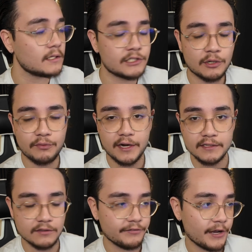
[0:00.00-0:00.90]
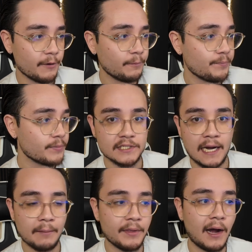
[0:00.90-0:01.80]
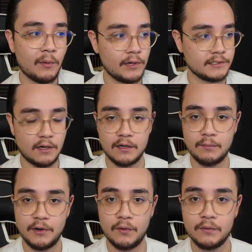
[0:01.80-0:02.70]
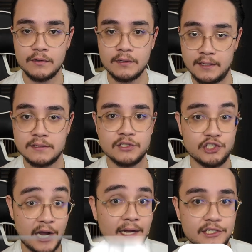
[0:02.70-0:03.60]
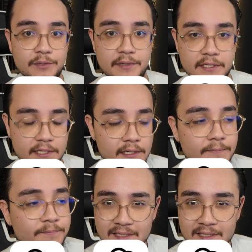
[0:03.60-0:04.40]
Let's jump right into the video. First app that I want to talk about is ChatGPT.